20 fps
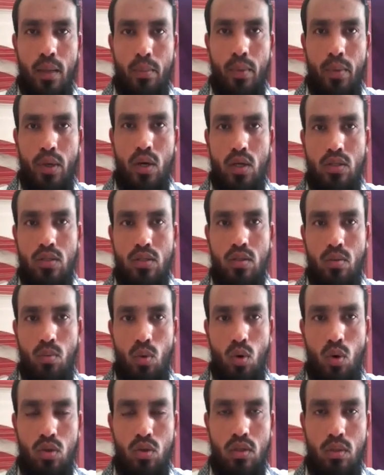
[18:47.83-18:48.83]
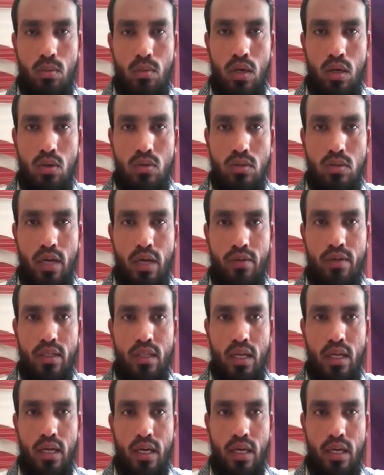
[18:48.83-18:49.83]
because both the balloons having
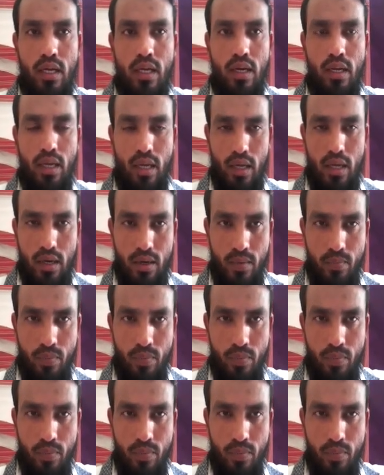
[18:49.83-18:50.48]
the air